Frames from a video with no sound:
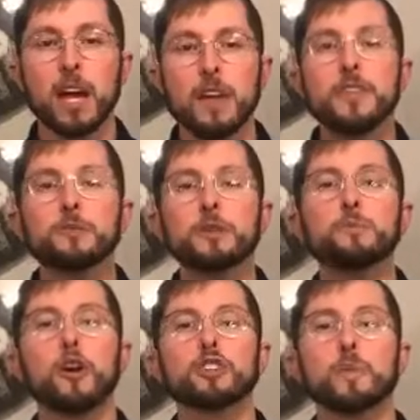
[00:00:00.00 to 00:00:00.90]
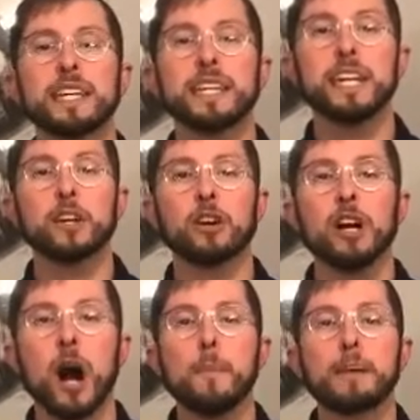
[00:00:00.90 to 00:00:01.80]
In this week's Parshat, we hear
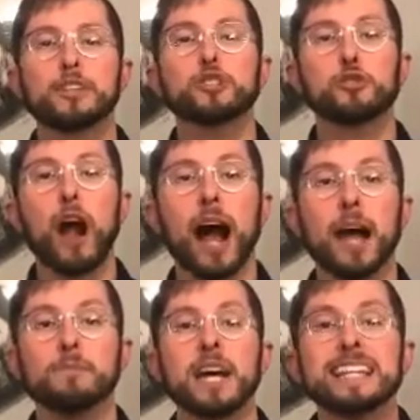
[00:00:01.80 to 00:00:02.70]
about the tribes